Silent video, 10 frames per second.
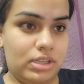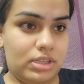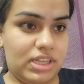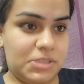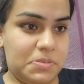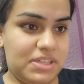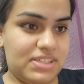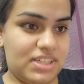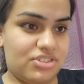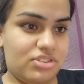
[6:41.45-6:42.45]

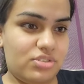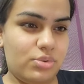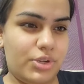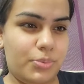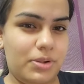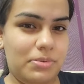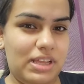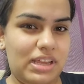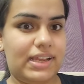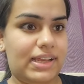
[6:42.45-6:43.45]
experience section, so it will like